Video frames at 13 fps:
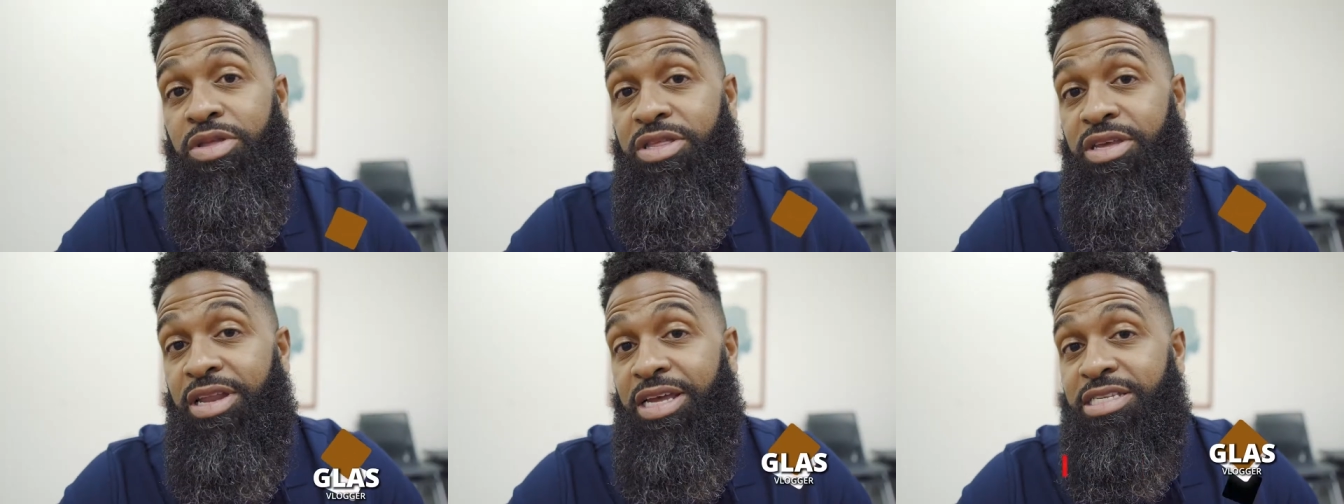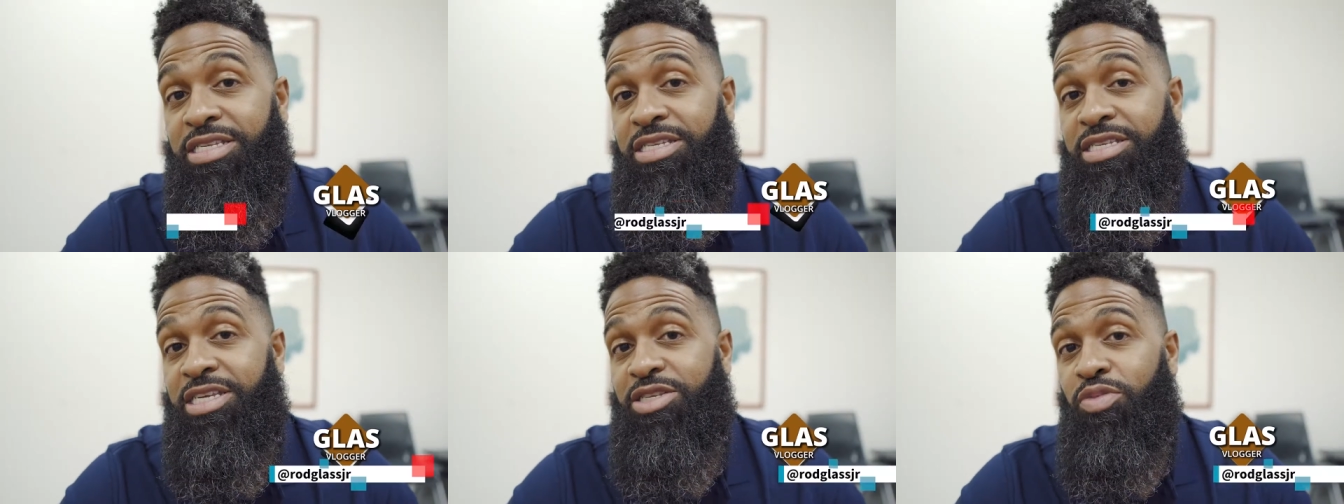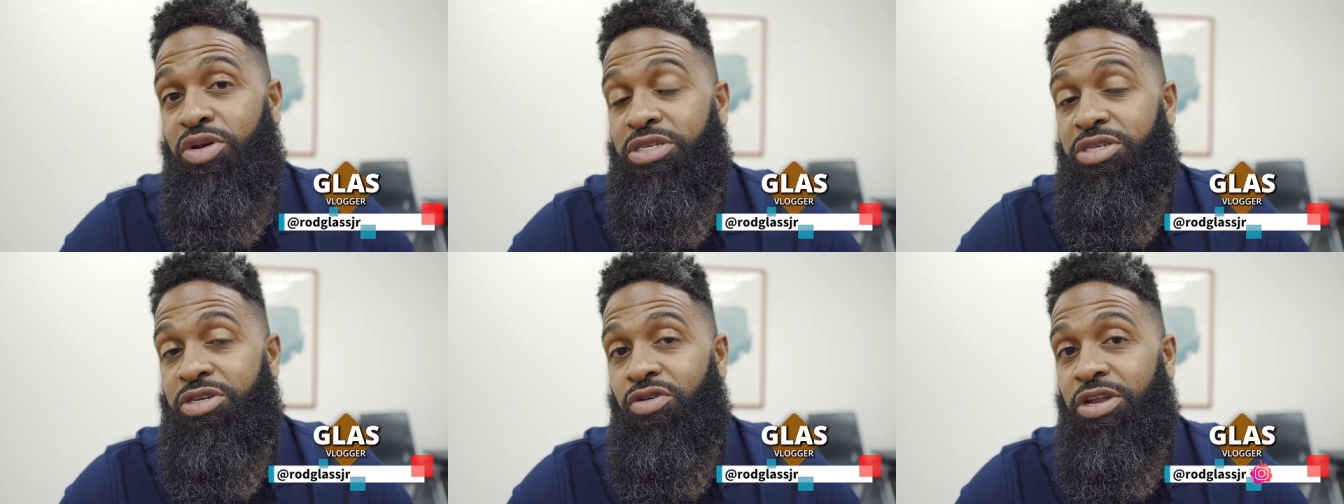But then I see six
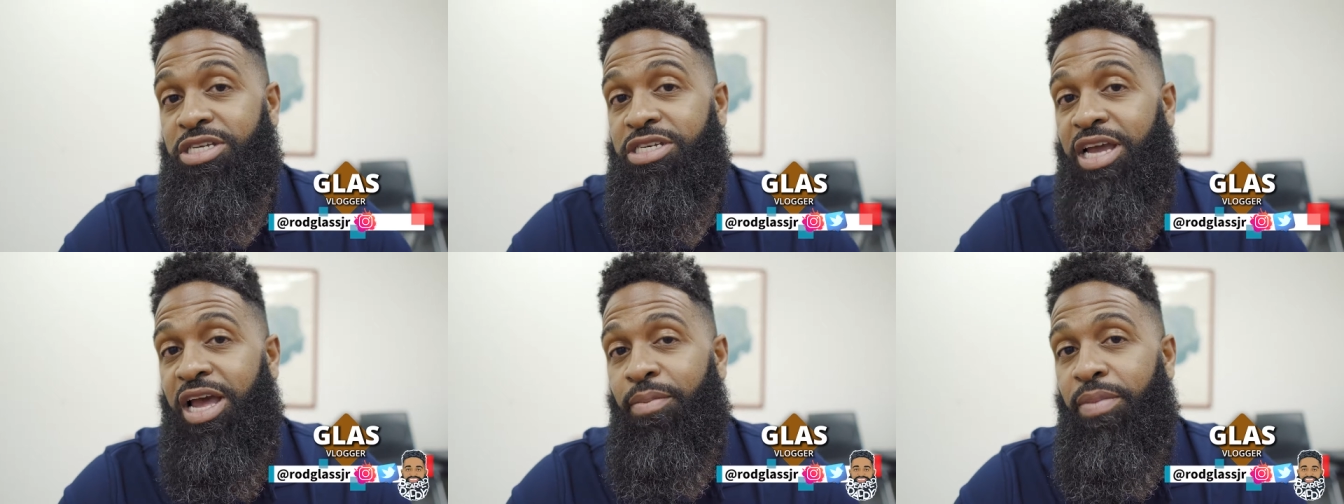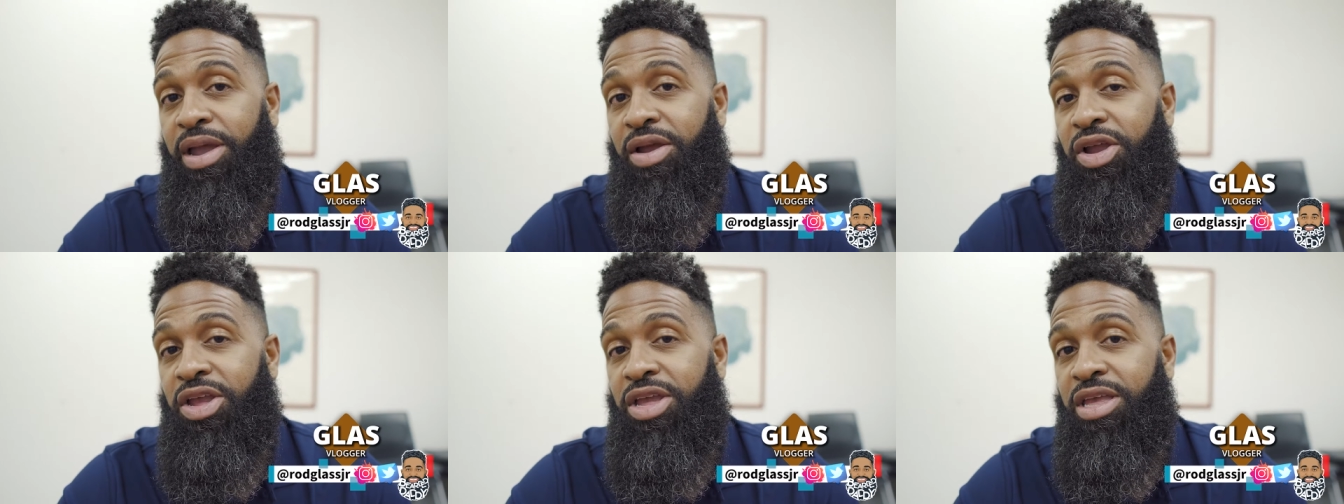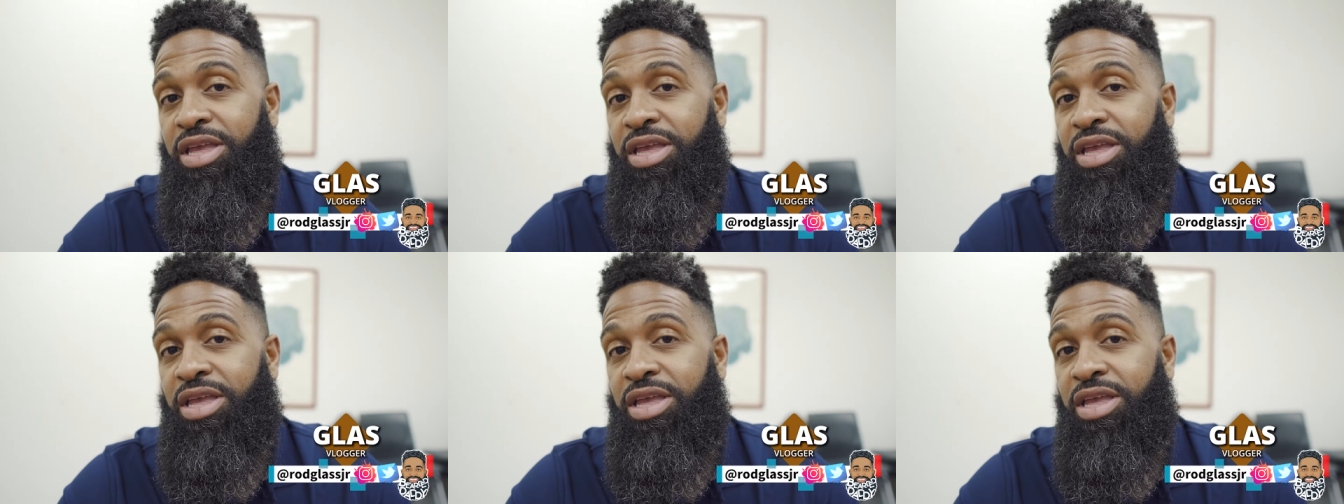months ago that she got married.